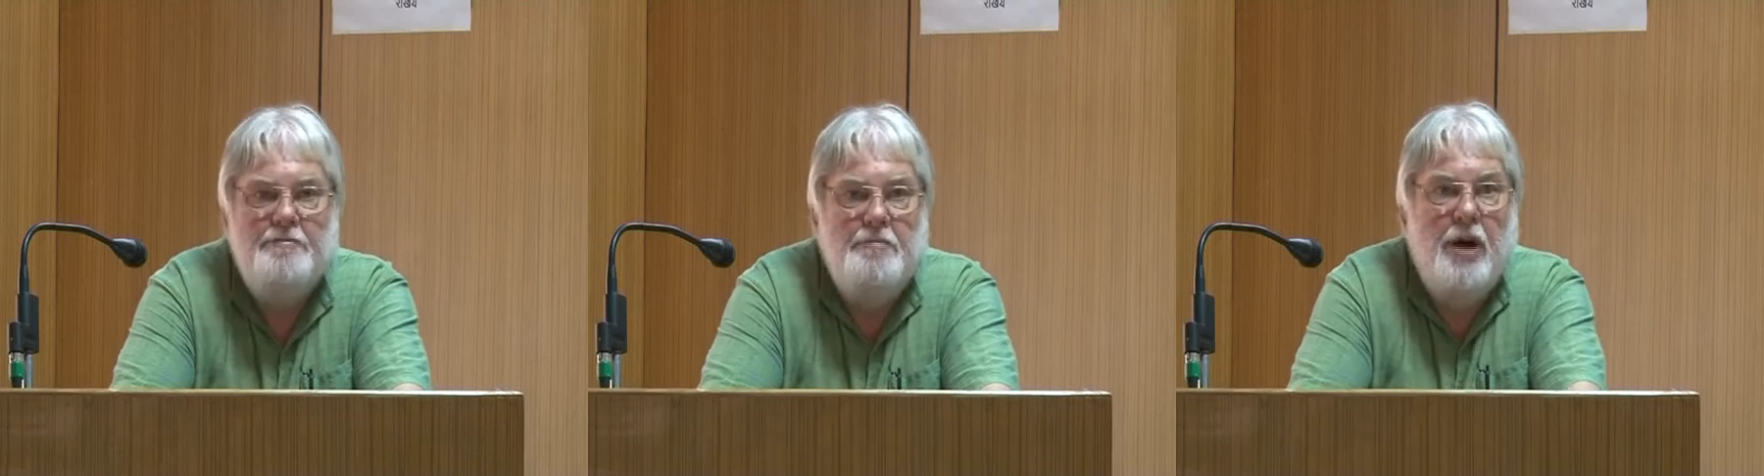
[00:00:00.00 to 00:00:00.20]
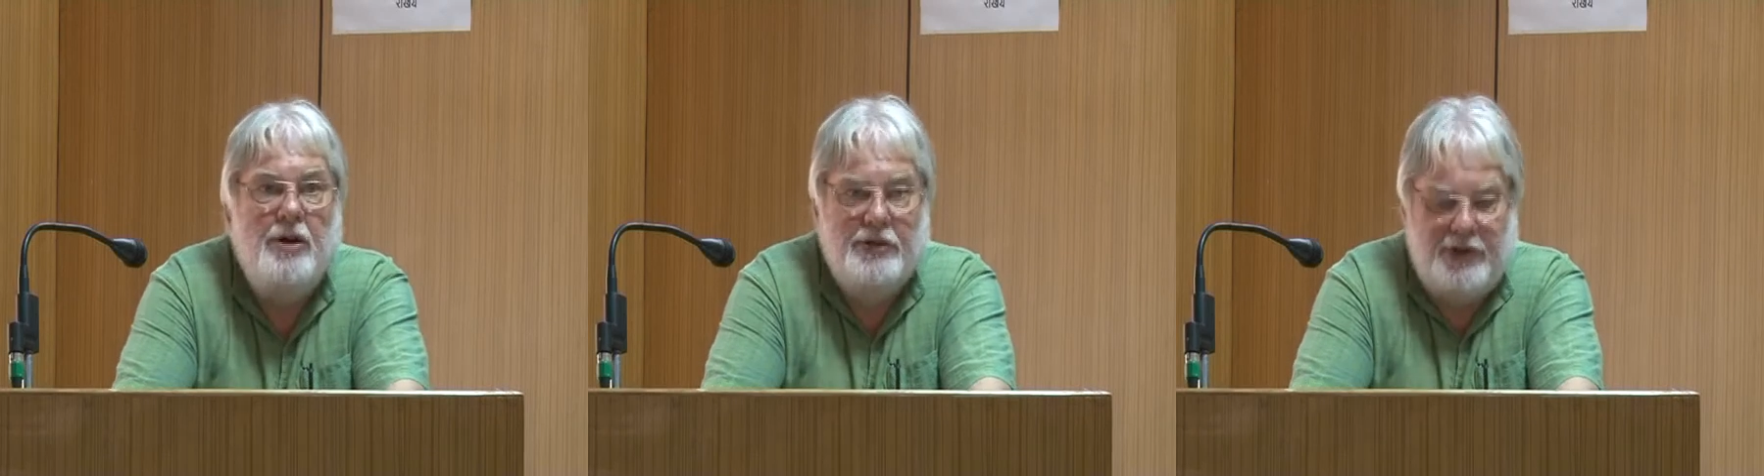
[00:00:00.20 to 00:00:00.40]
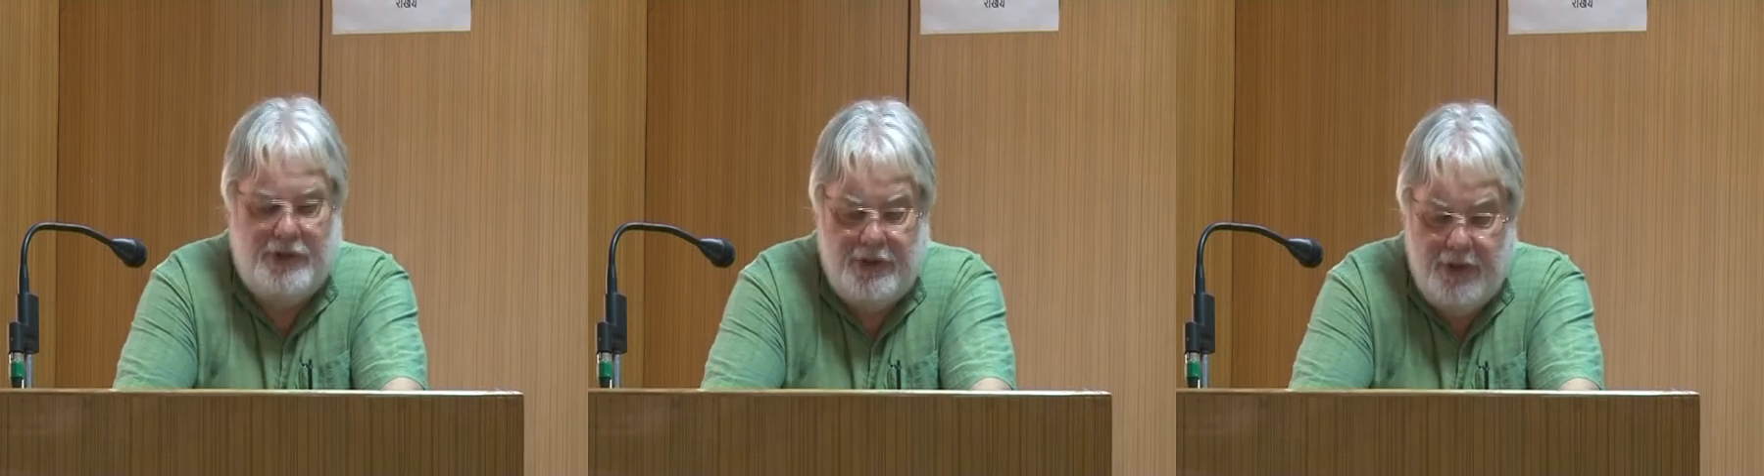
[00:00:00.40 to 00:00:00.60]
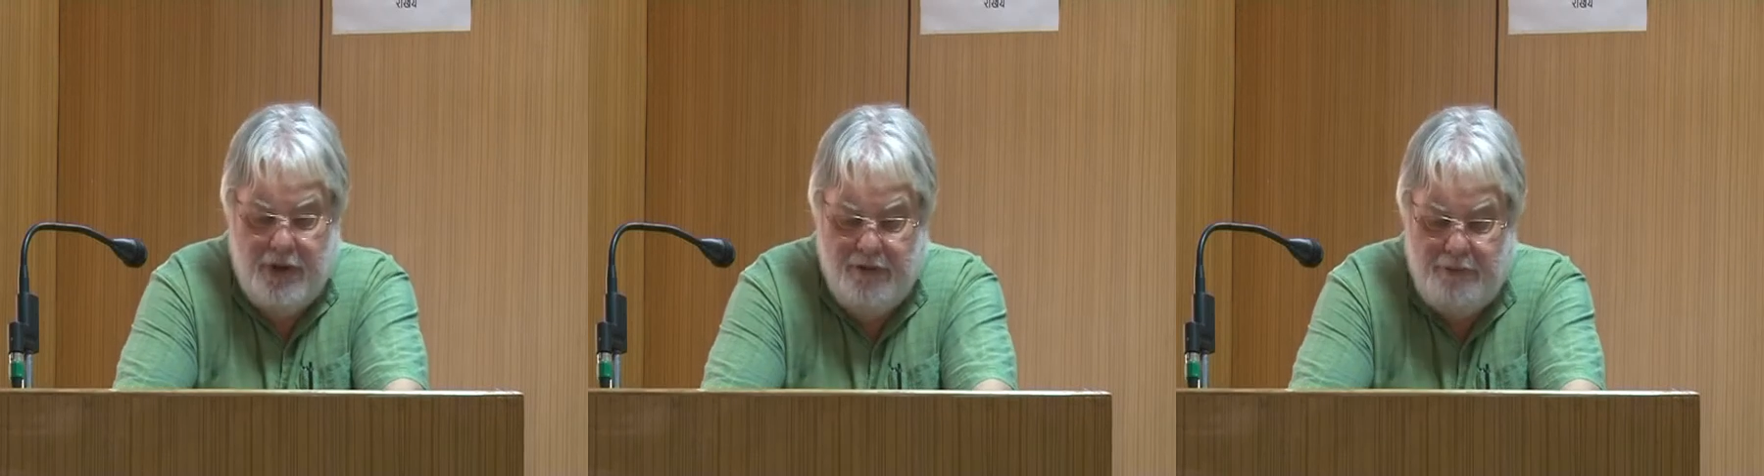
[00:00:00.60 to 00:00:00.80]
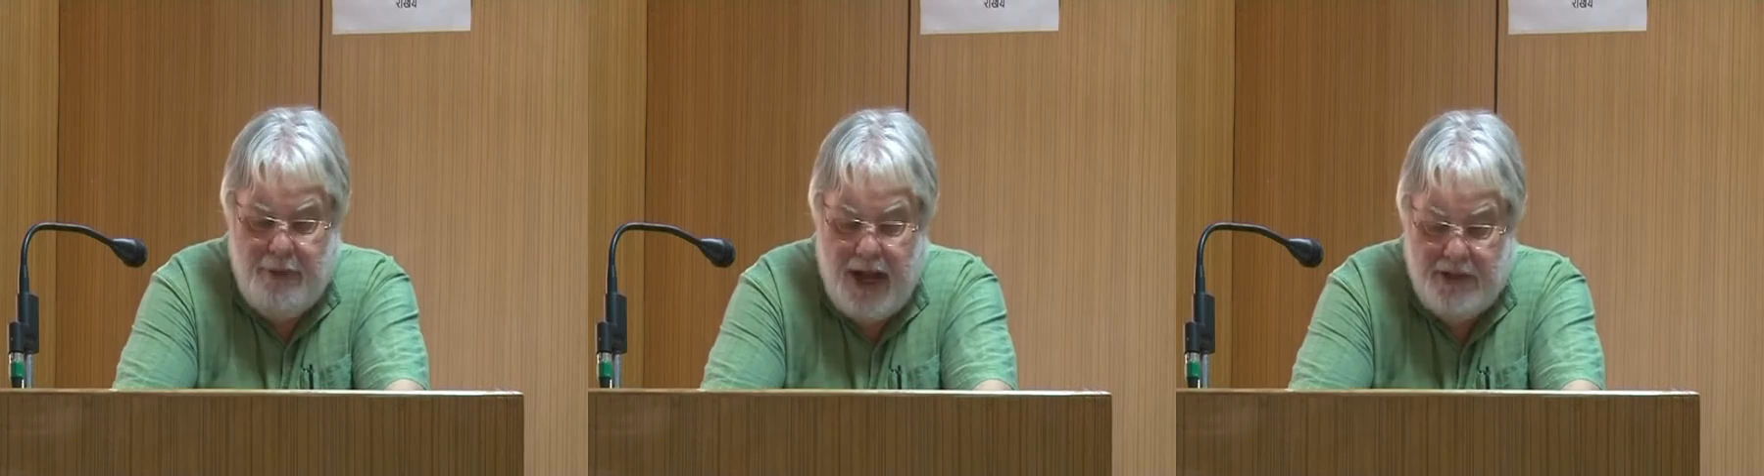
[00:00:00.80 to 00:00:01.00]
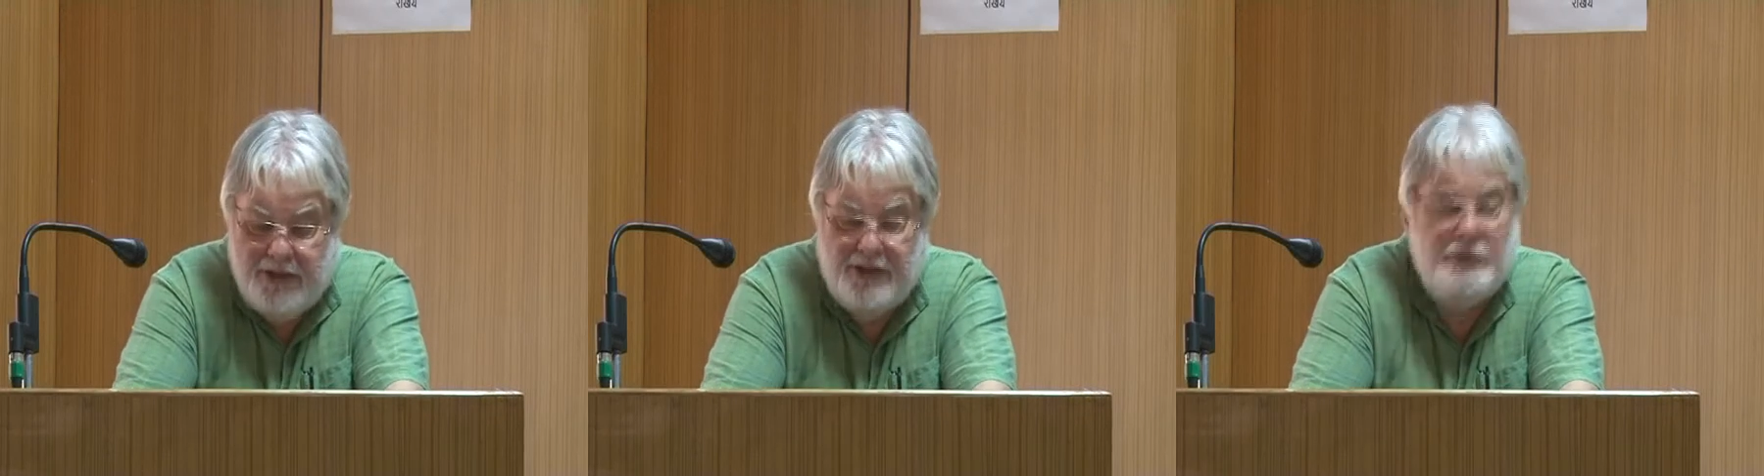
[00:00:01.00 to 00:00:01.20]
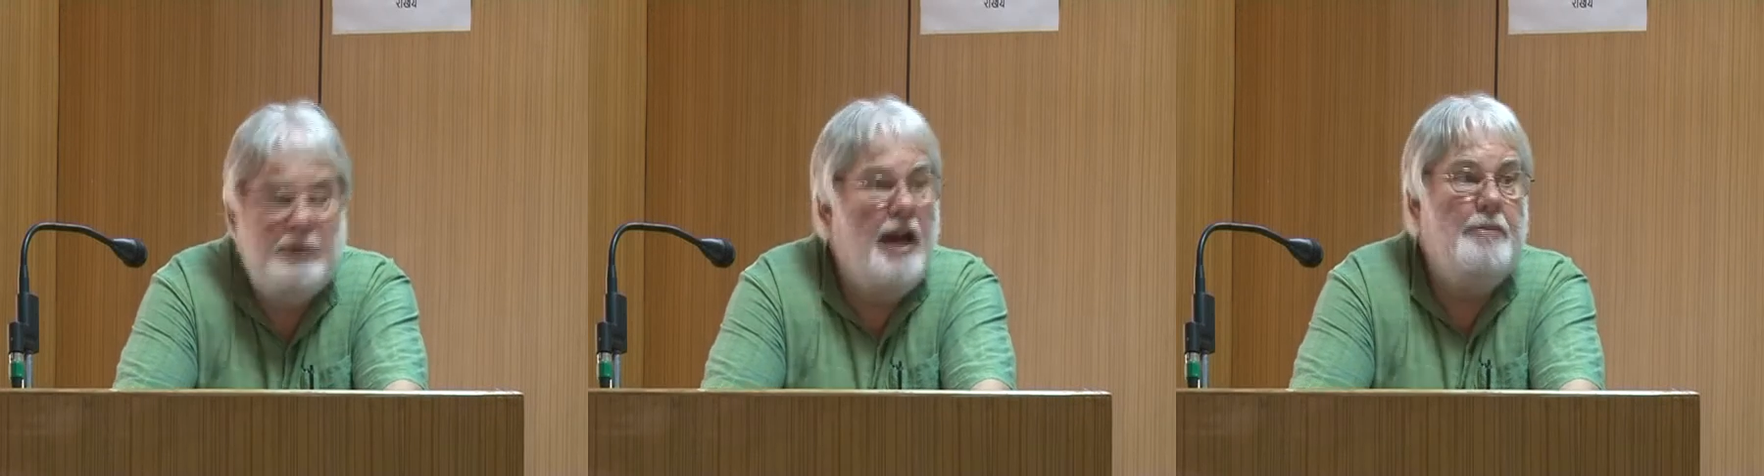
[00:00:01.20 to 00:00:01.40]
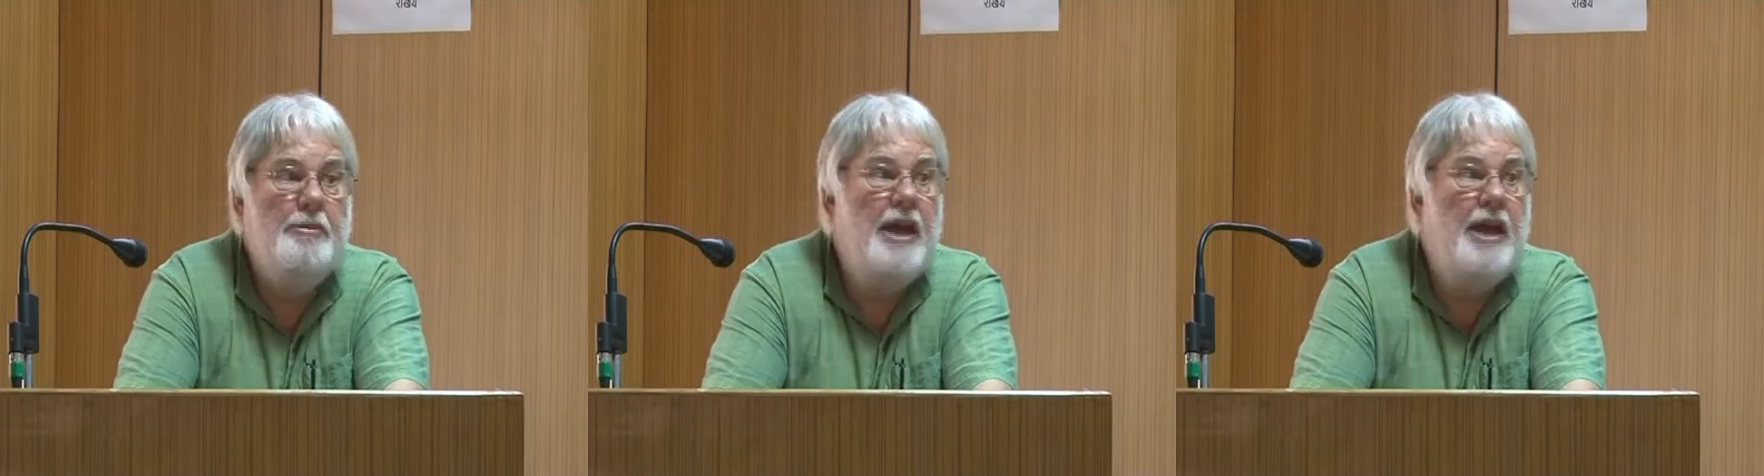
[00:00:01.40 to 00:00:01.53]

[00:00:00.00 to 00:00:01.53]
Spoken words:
most have passed away.